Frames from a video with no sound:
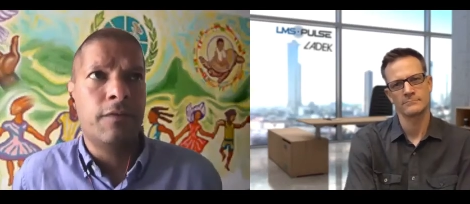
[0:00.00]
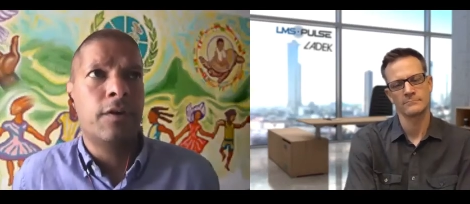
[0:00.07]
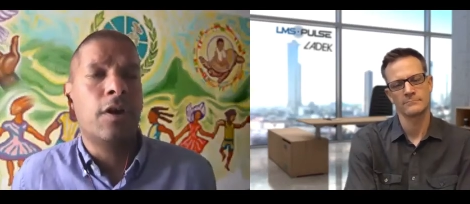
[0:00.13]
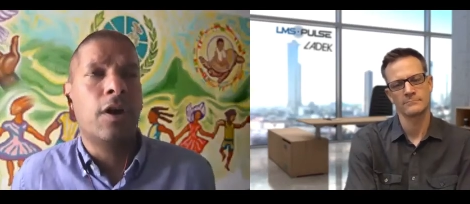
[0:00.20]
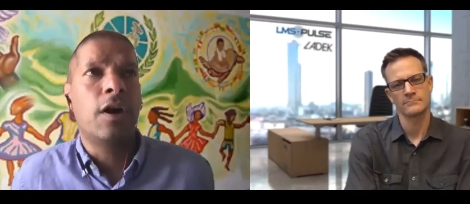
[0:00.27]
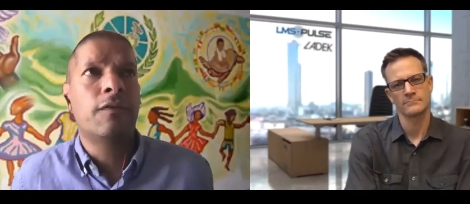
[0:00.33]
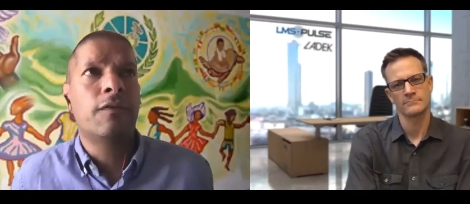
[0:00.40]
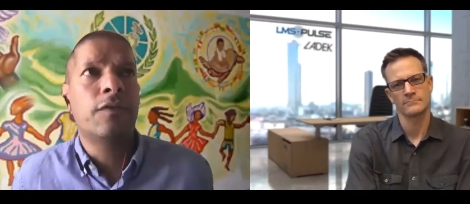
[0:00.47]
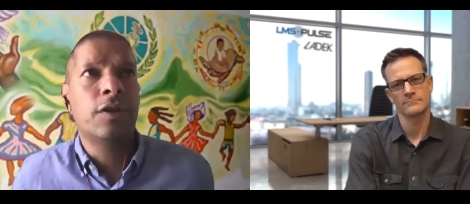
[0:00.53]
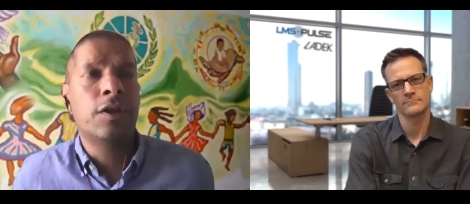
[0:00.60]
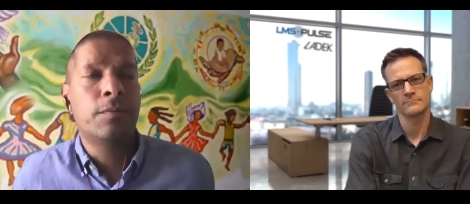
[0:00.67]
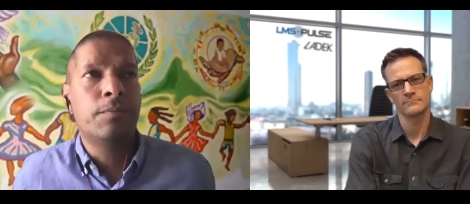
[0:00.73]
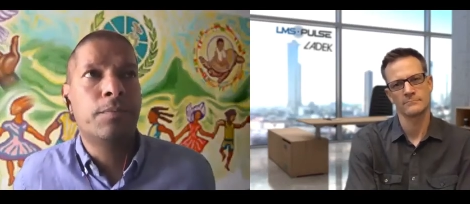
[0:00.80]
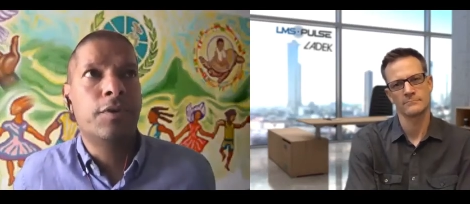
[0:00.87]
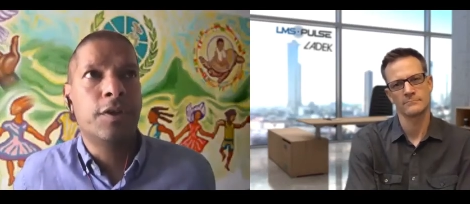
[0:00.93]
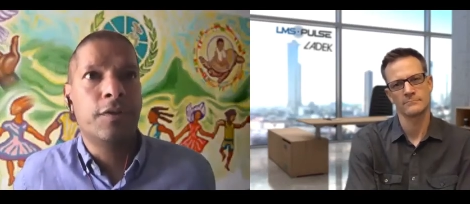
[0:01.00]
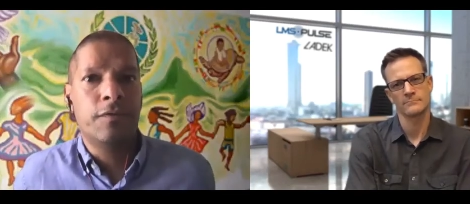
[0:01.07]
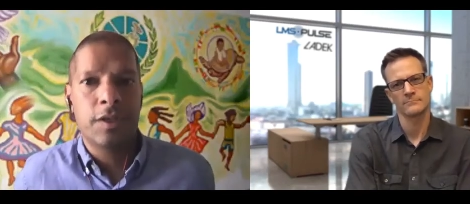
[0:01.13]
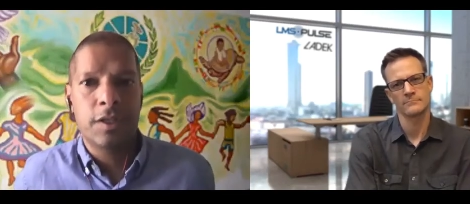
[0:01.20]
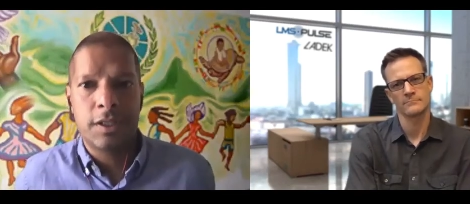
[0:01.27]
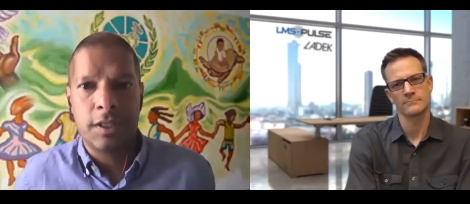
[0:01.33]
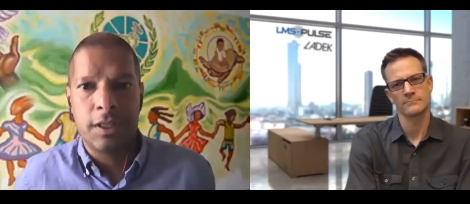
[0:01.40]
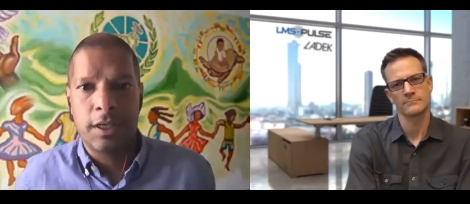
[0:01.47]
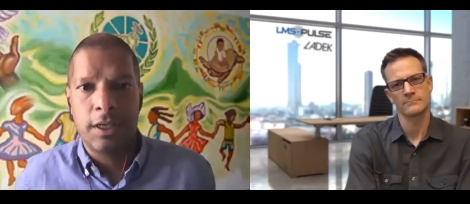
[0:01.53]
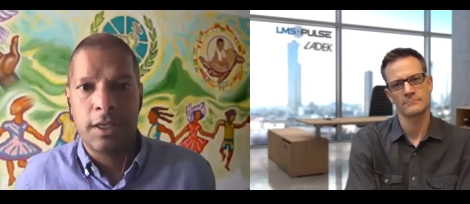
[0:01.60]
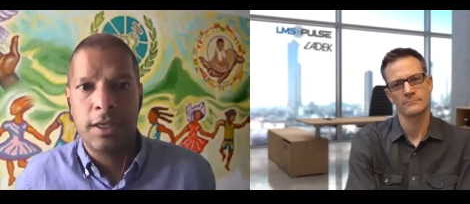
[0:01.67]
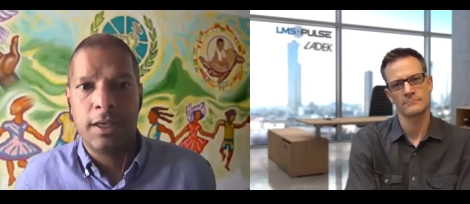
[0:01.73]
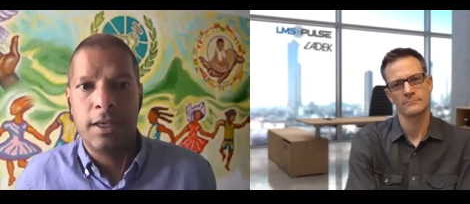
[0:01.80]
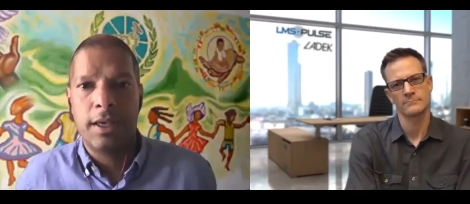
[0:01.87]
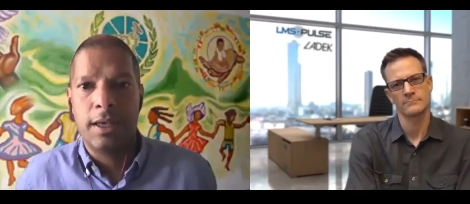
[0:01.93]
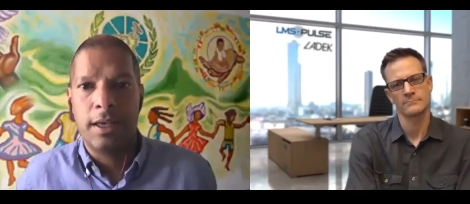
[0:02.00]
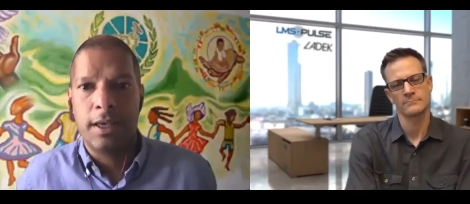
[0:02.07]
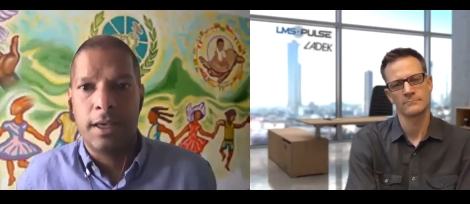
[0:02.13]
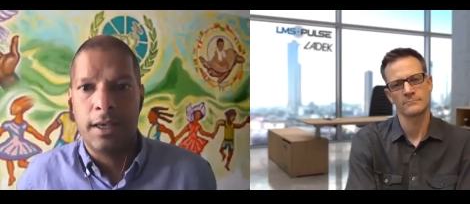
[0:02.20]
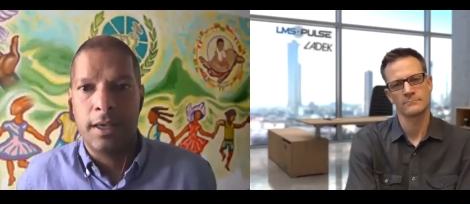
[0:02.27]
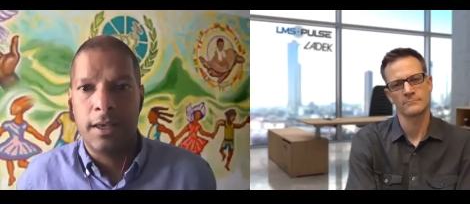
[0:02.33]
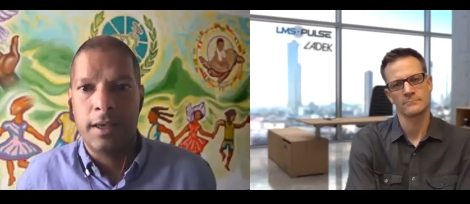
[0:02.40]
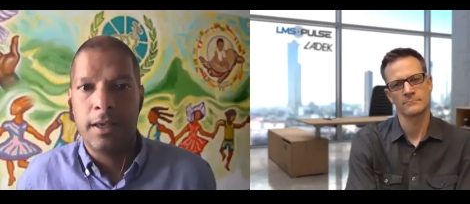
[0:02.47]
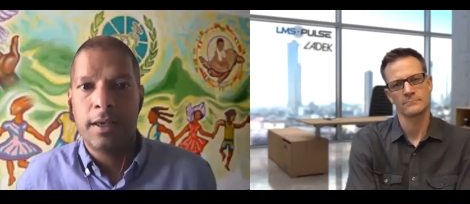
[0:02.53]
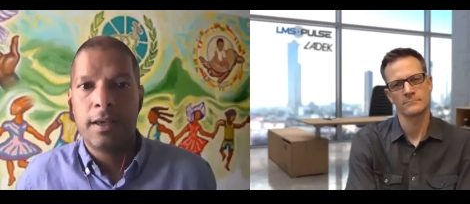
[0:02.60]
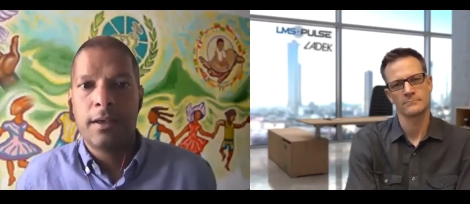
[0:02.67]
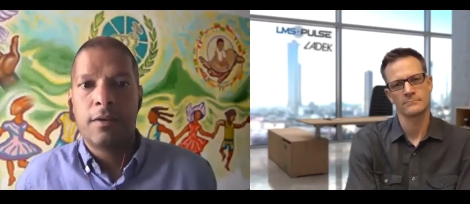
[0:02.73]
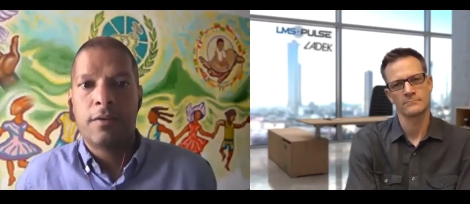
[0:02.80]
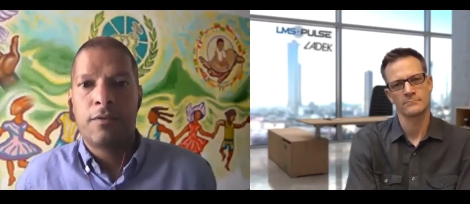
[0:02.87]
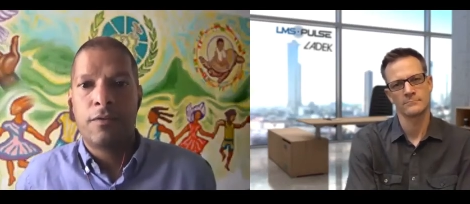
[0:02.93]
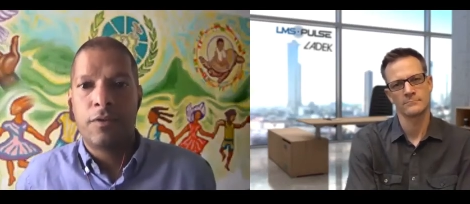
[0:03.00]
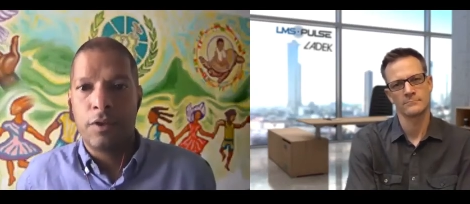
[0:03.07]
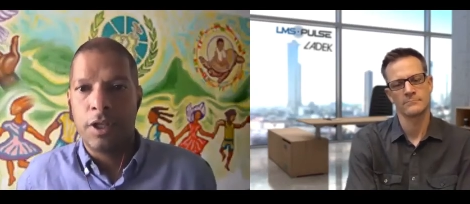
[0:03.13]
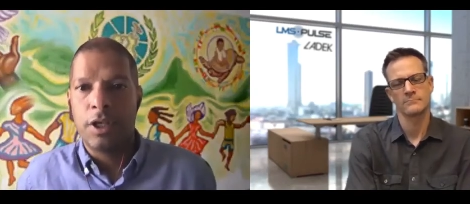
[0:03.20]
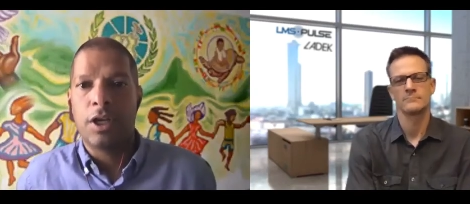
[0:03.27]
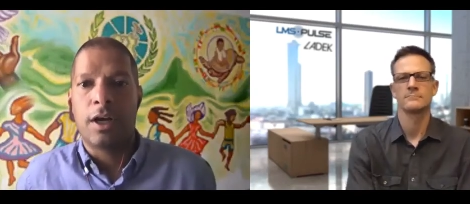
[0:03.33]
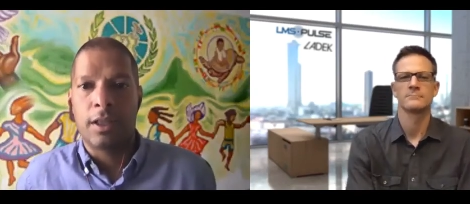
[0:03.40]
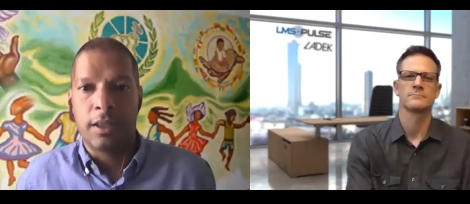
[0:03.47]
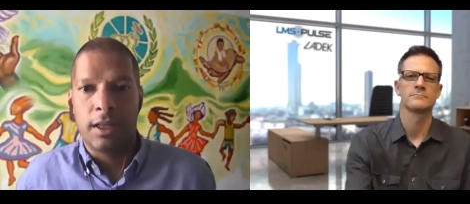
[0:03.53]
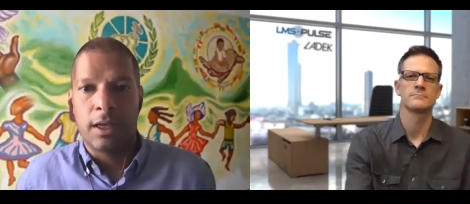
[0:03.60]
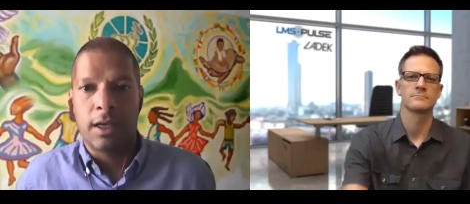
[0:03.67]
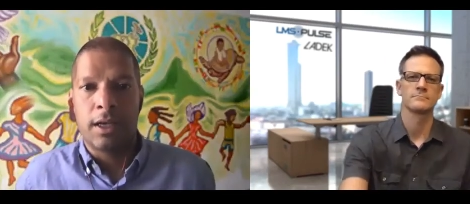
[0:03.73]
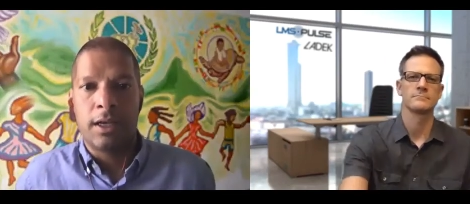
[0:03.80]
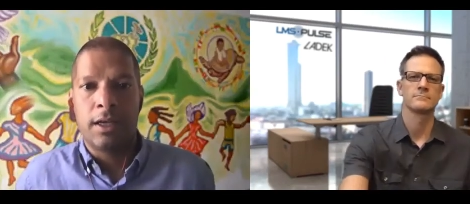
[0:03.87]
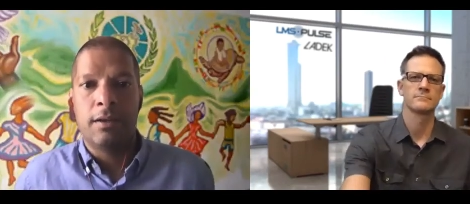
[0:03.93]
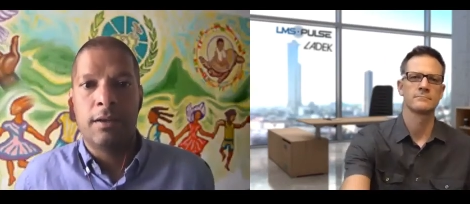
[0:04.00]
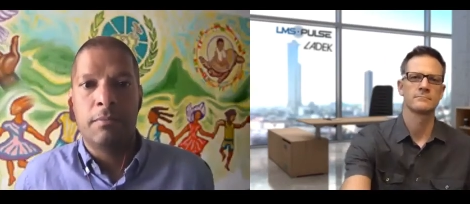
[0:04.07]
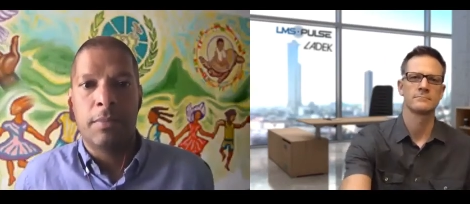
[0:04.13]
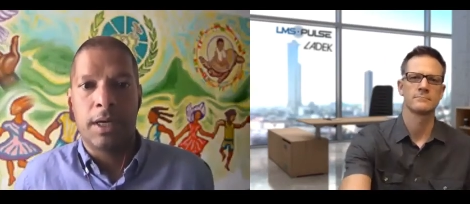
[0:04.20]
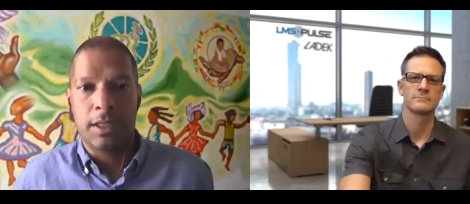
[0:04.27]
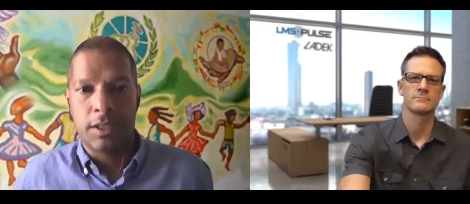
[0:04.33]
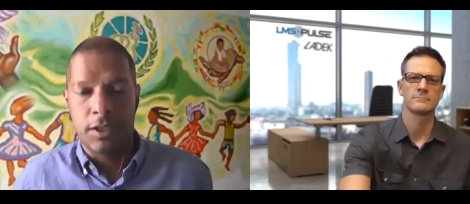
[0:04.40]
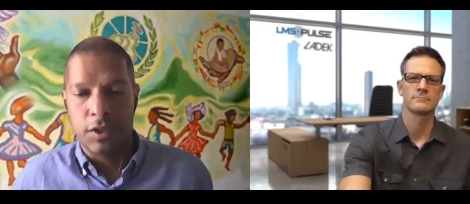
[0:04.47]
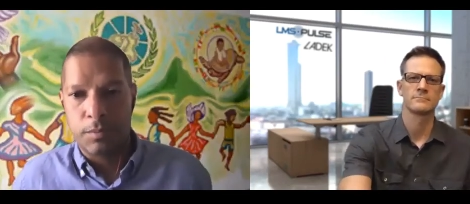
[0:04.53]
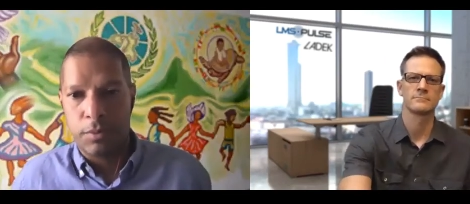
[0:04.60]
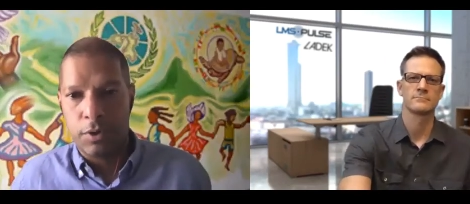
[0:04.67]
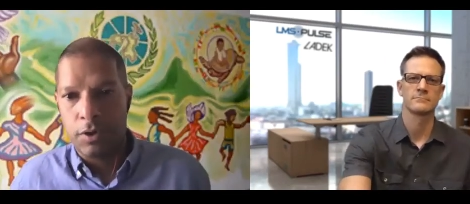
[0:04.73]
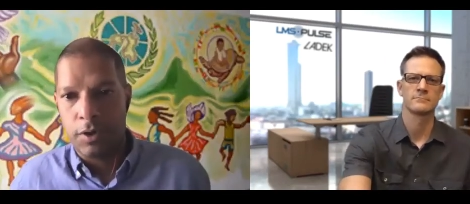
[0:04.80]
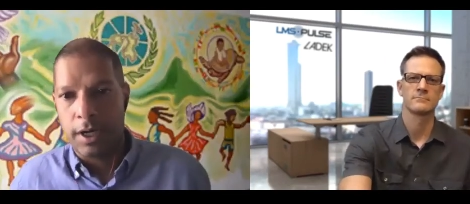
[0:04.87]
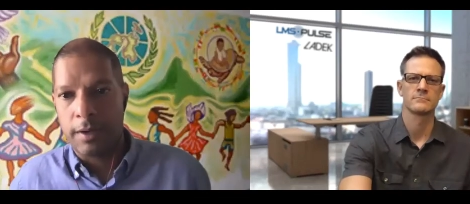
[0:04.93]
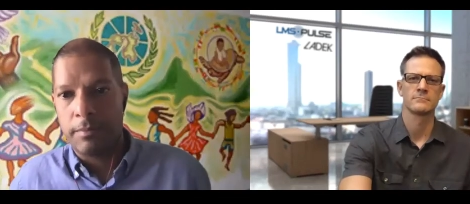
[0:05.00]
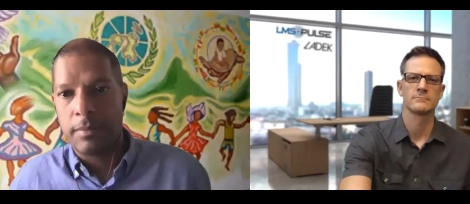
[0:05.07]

Speaker 1: offered previously a fully online master's program.